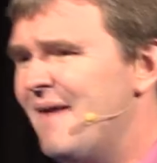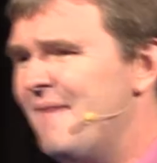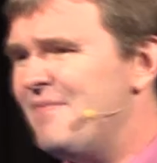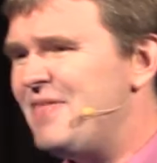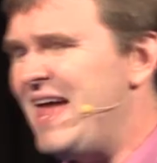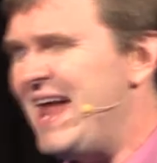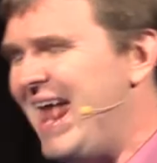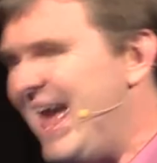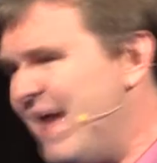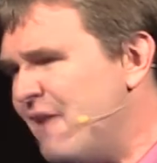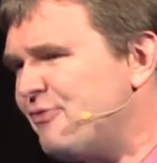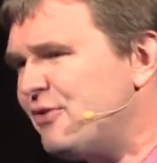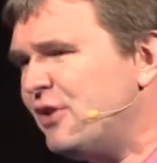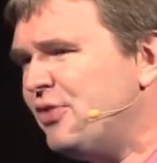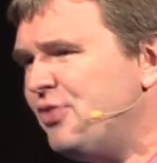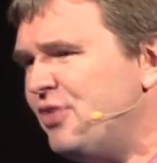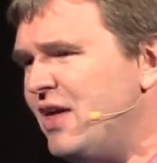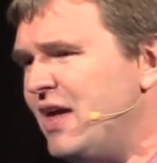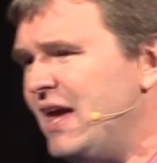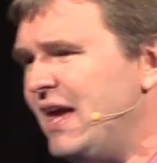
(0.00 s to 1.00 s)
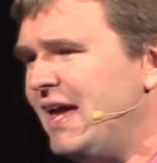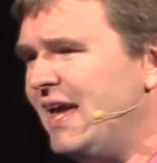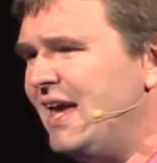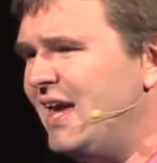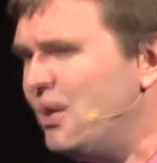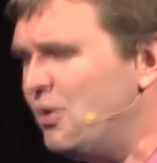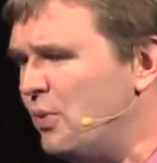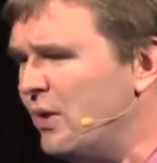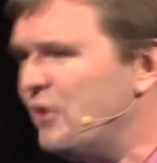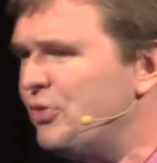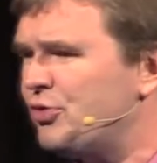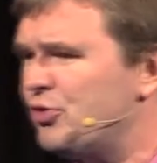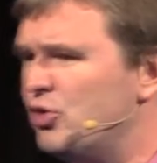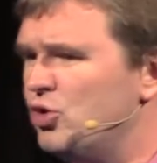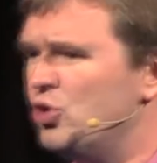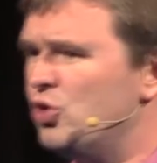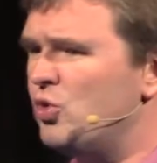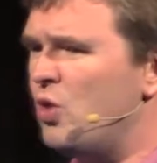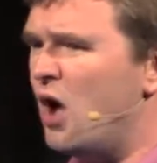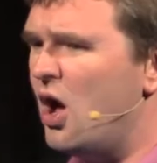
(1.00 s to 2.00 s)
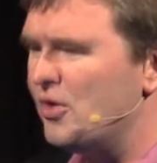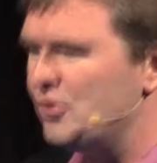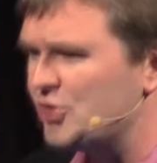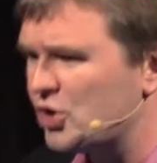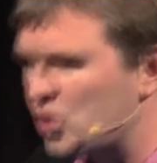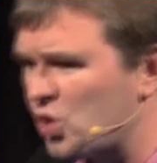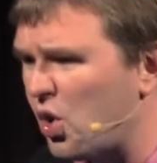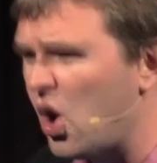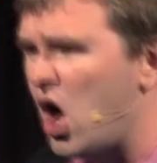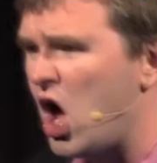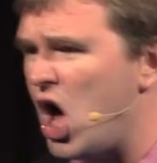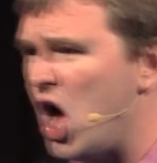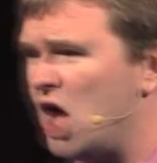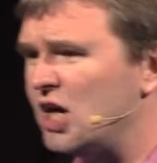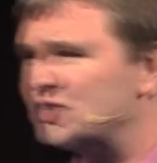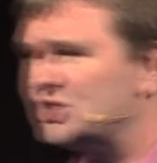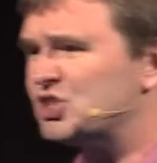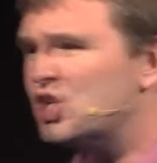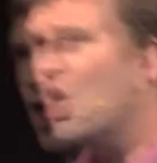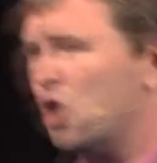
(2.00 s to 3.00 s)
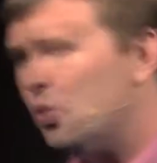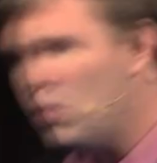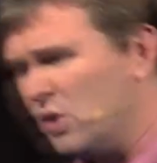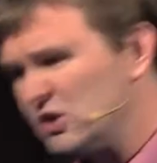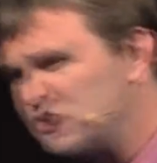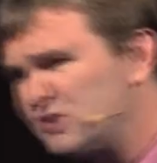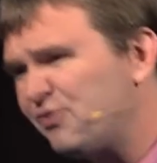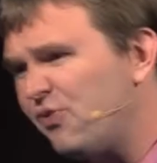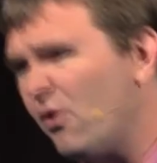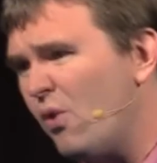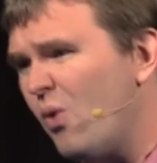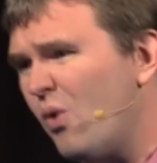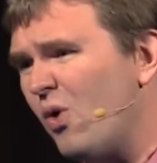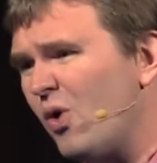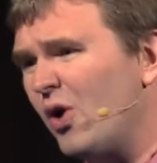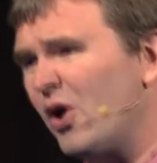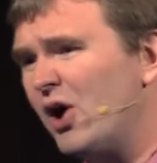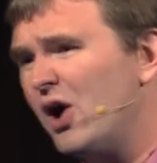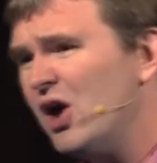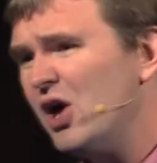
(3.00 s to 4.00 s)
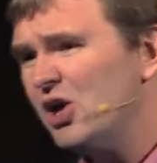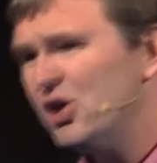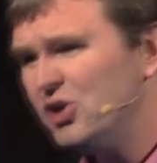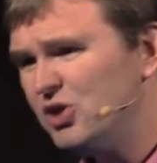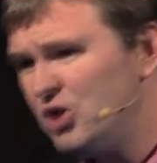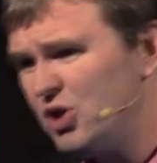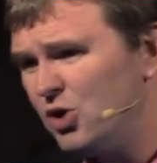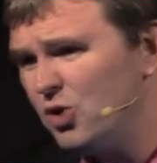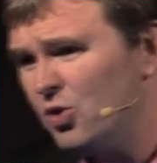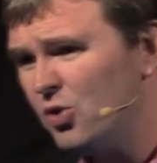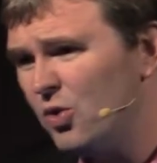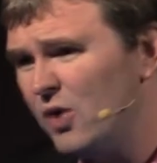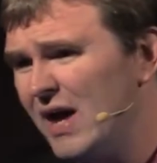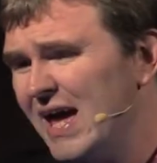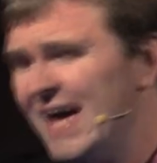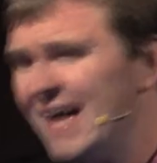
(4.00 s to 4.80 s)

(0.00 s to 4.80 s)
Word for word: that everything he went through on the cross was for you?